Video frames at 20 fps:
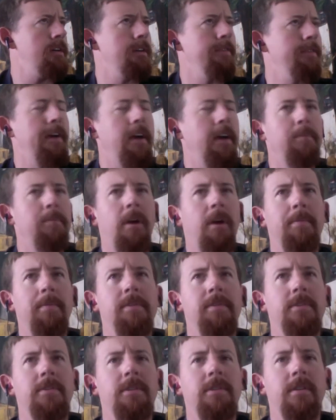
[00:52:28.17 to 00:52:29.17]
value
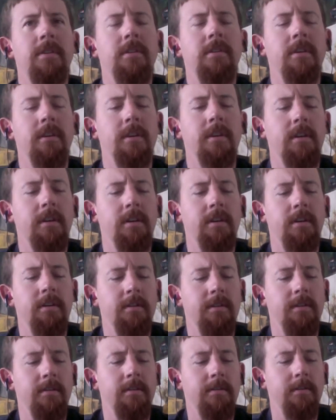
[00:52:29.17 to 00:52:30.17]
proposition, or
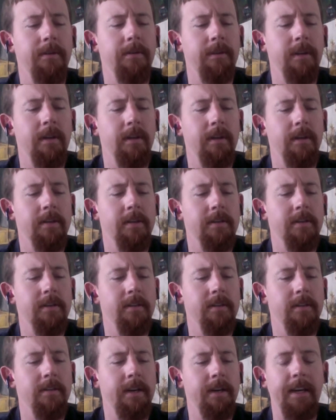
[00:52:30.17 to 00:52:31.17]
whatever the hell it
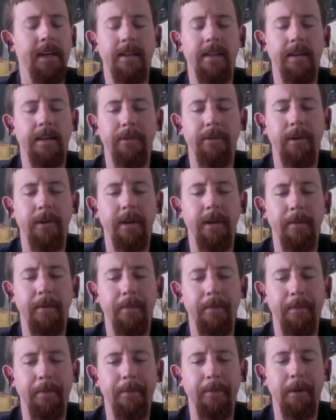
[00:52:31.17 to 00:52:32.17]
is. I can't think of it right now.
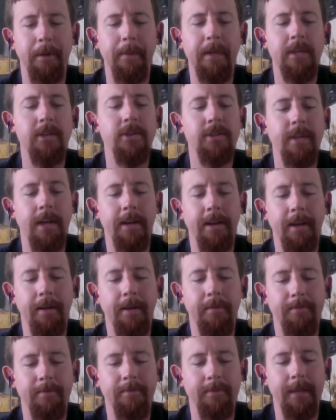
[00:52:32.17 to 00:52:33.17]
But it makes you stand
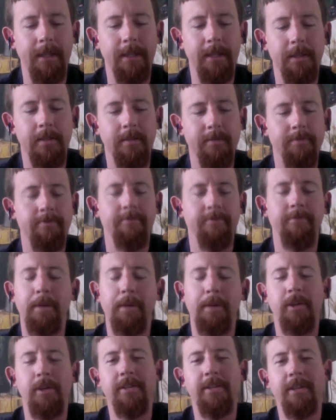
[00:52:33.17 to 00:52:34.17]
out. That's what
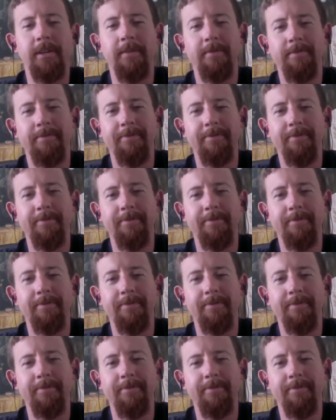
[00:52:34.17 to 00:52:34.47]
I'm trying to say.